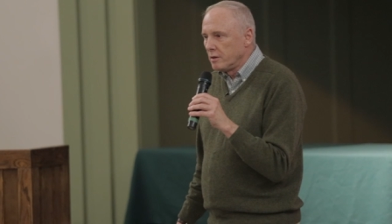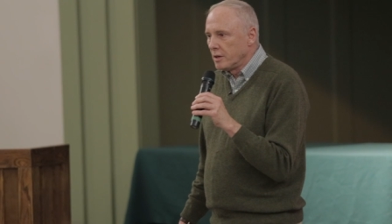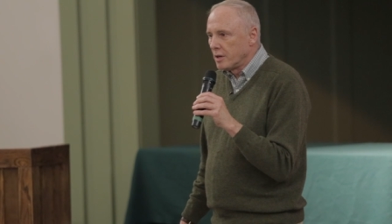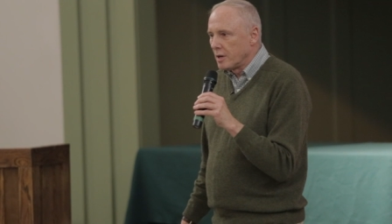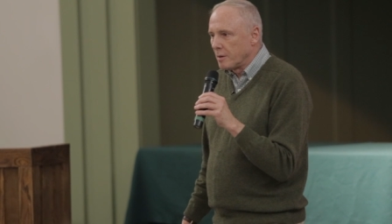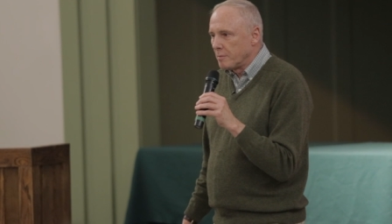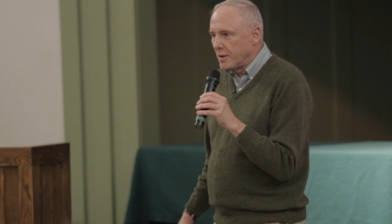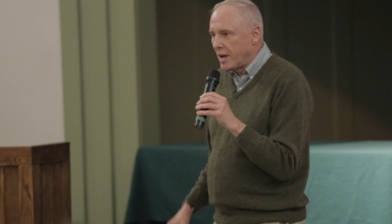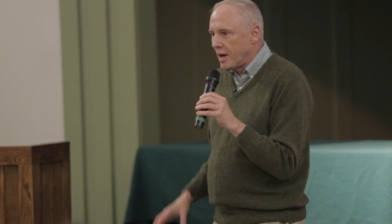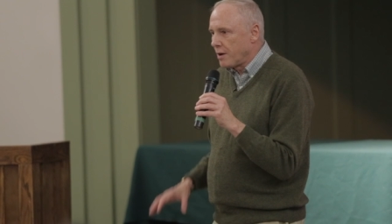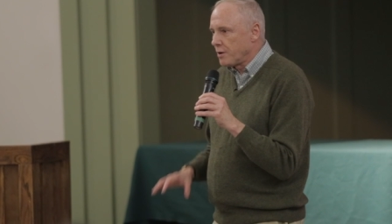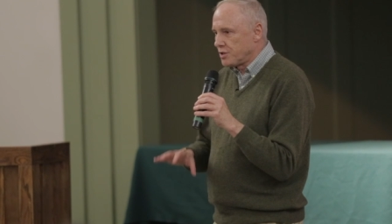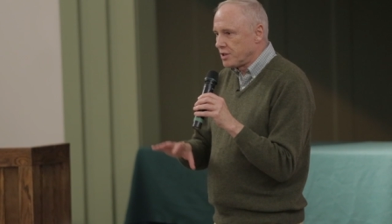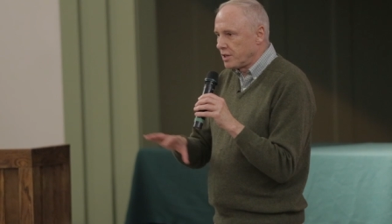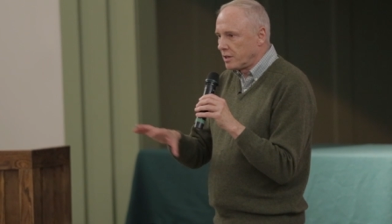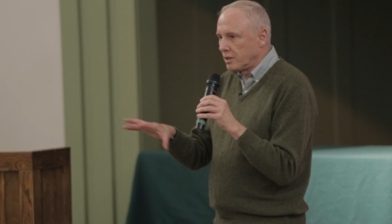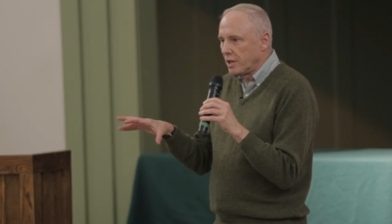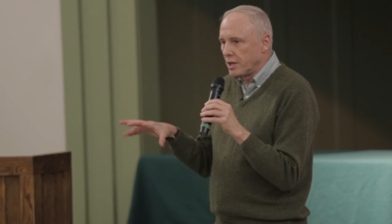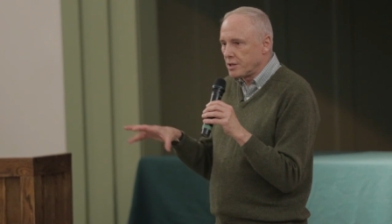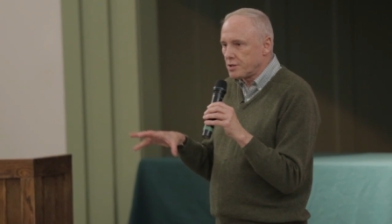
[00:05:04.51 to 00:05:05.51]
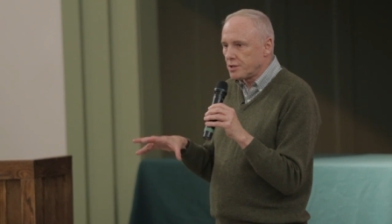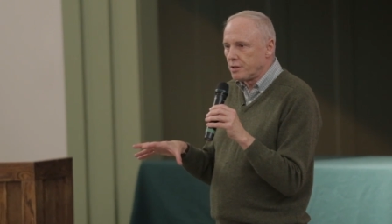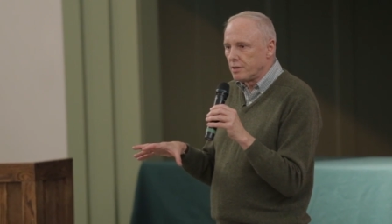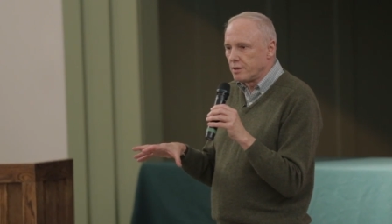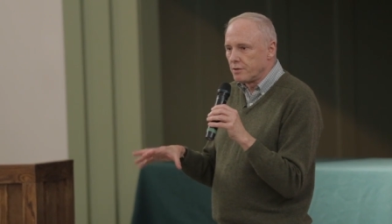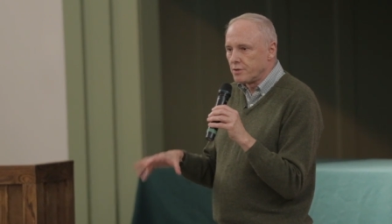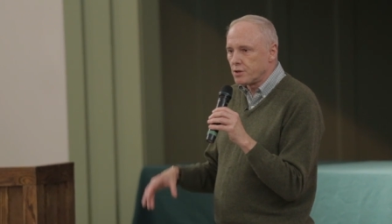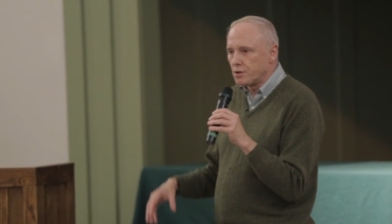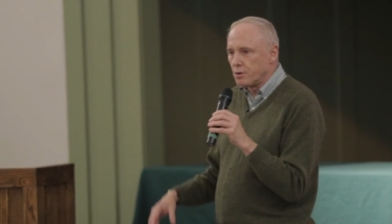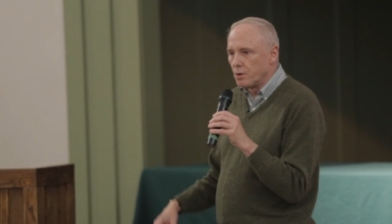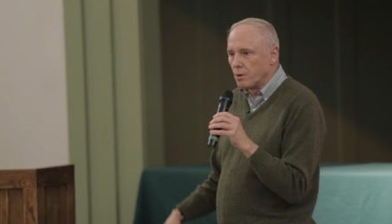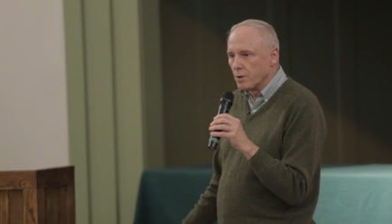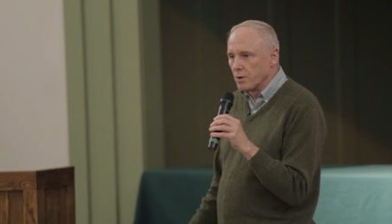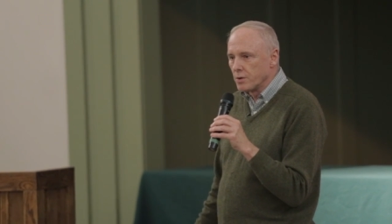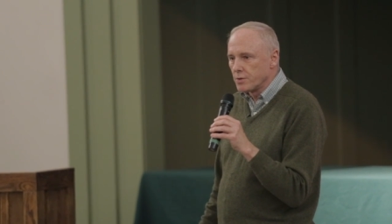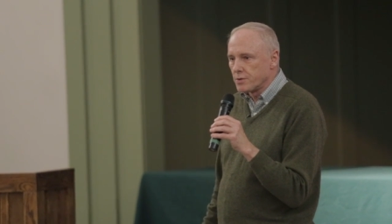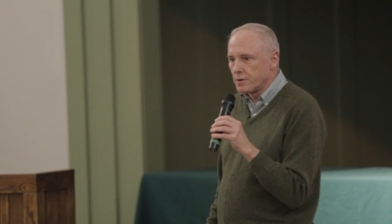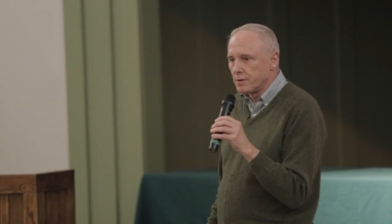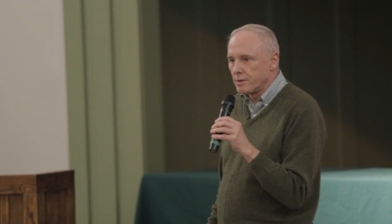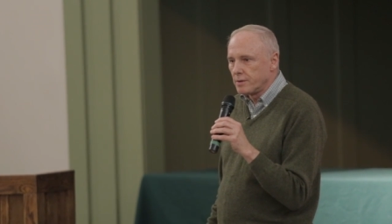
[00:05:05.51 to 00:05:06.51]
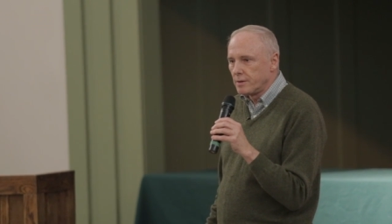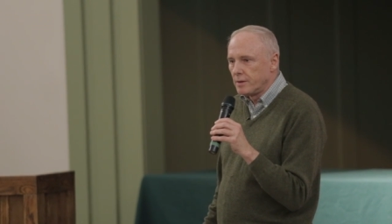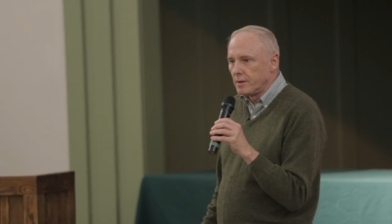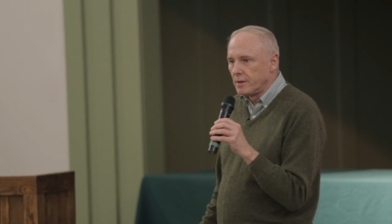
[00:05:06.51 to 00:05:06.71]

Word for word: Um, now it's a cluster of schools.